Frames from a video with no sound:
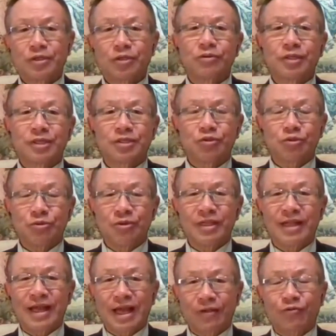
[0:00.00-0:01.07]
So this
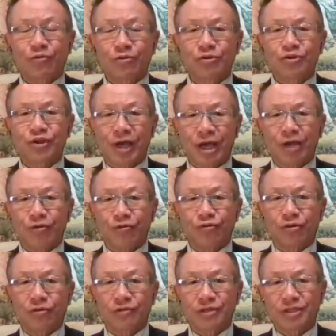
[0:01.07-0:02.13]
unilateral change
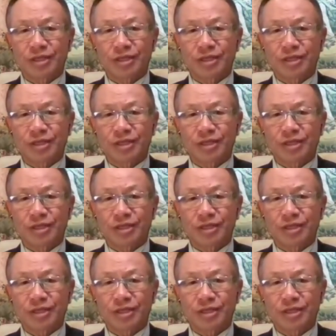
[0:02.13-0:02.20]
of the